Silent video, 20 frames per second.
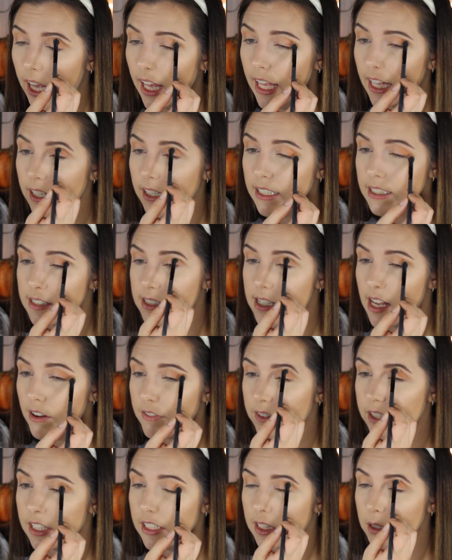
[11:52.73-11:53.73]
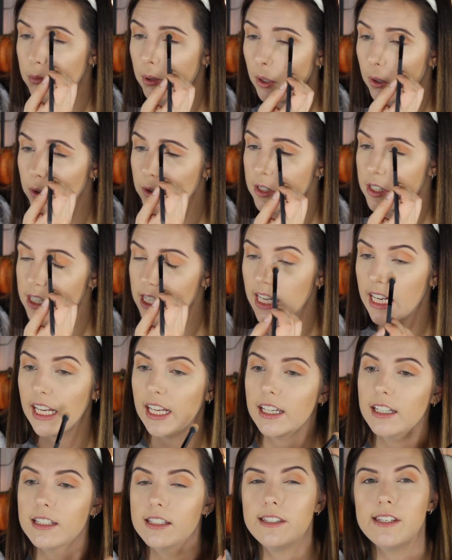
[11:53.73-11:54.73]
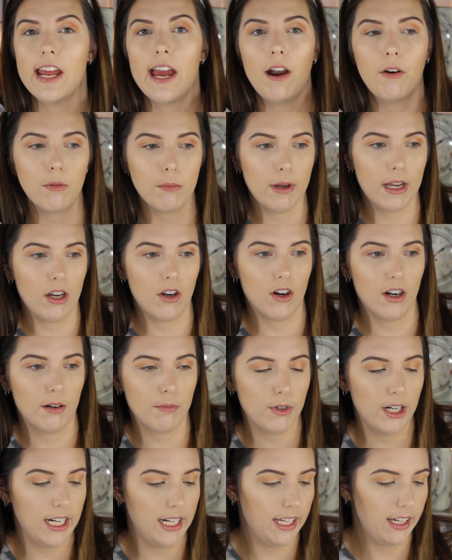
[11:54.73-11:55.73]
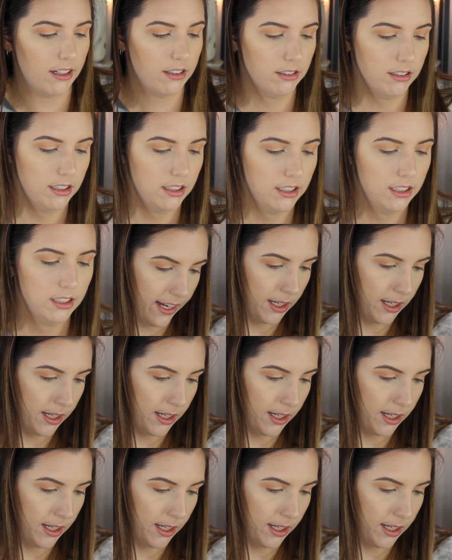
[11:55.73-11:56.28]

and it's definitely pulsing down my arm right now.